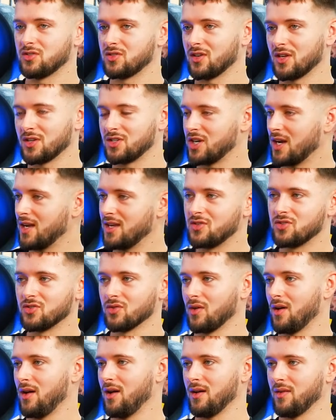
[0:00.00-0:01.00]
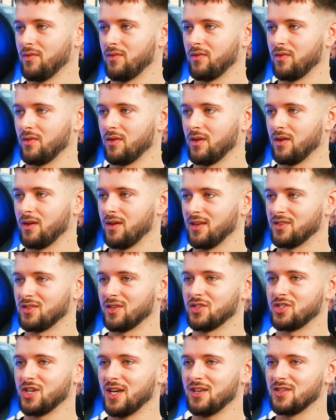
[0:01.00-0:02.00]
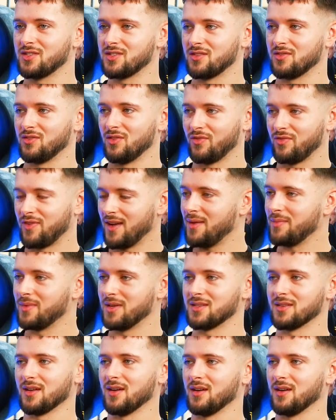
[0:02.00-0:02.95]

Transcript: It's going to change your life. It's going to change your family's